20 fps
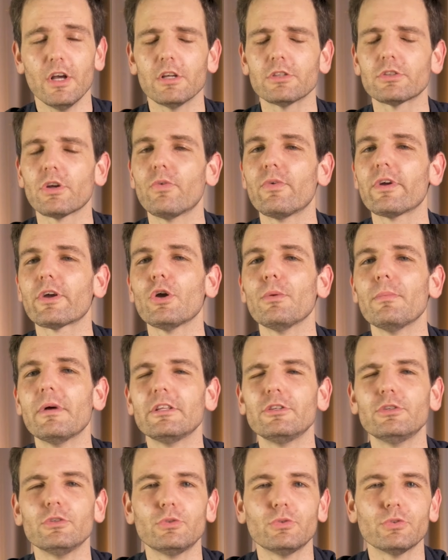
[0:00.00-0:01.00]
so I
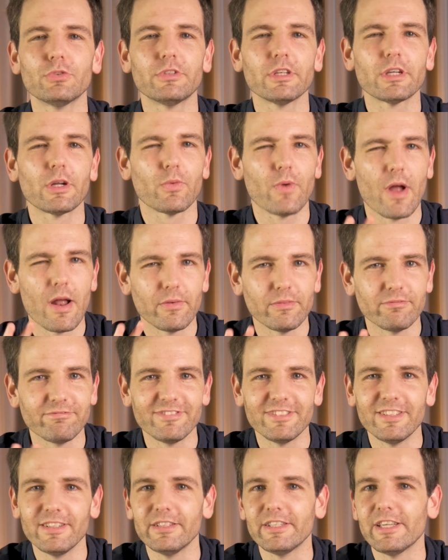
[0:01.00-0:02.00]
recommend you to stick around
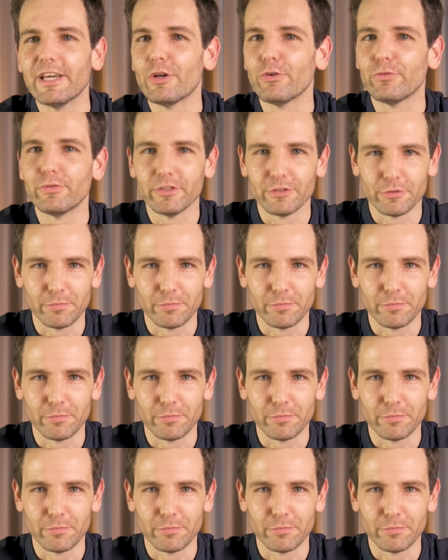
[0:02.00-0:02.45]
till the end of this